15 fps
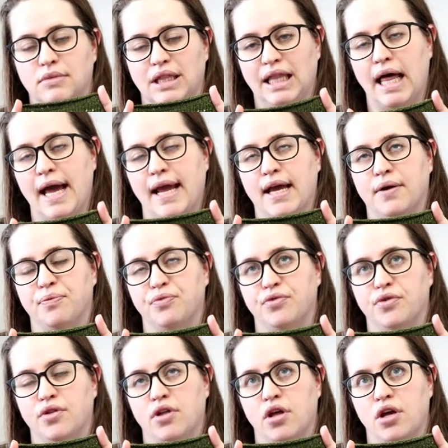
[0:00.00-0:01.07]
Like
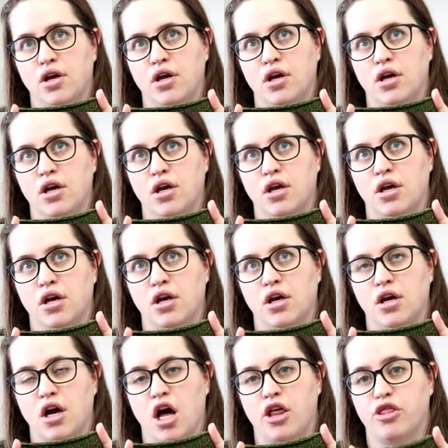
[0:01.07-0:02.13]

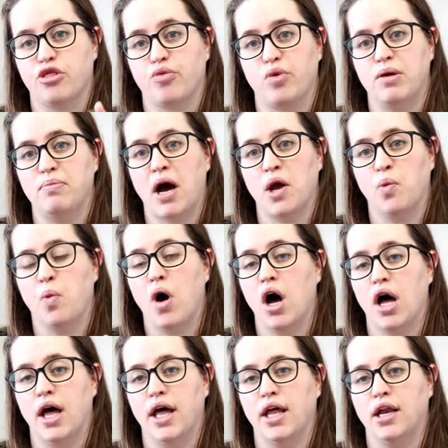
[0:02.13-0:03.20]
a
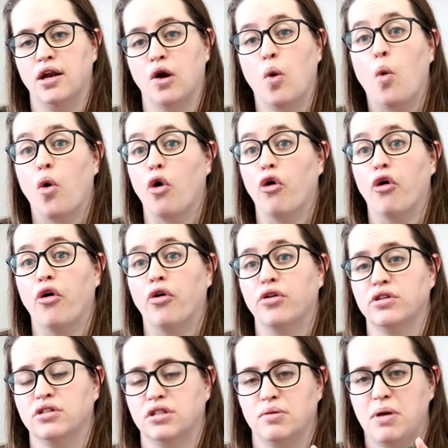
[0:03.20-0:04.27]
3x1,
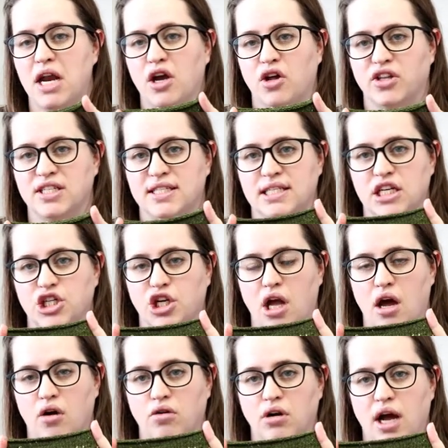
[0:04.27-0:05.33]
or depending on the stitch
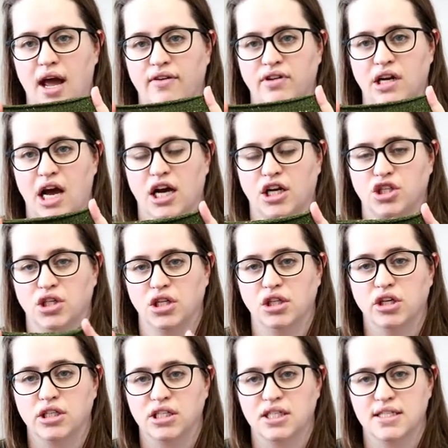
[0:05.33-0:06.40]
count, I haven't actually
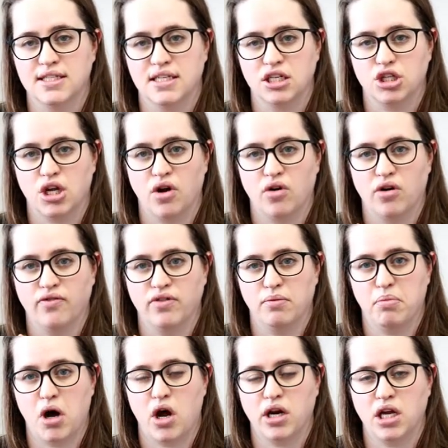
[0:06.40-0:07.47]
looked at the stitch count of the
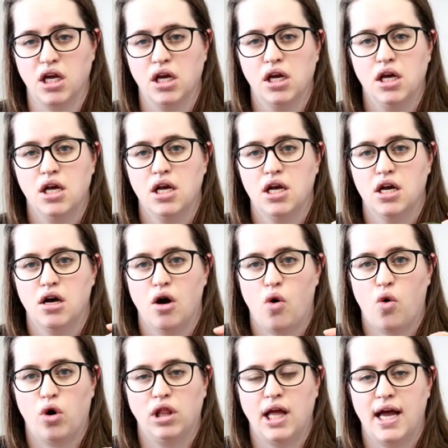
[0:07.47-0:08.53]
body,
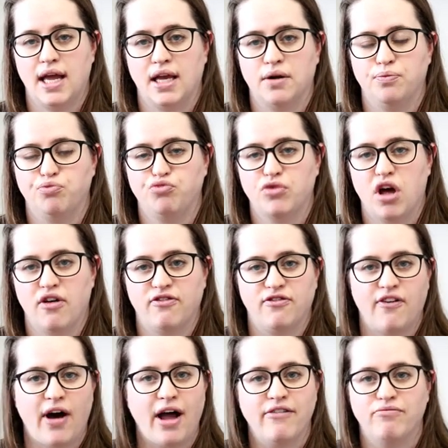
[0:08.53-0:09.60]
or like a
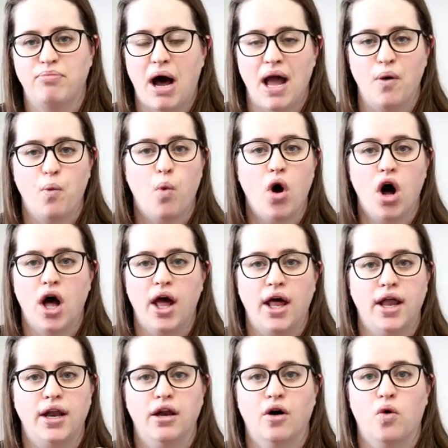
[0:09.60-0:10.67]

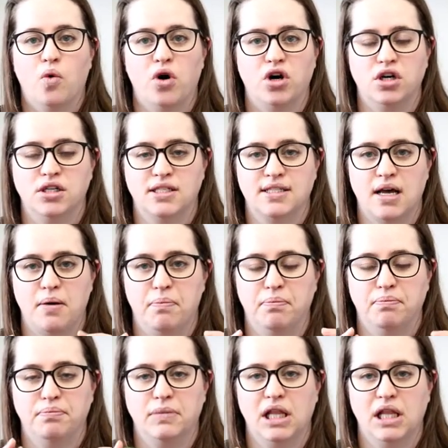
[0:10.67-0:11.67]
5x1, or some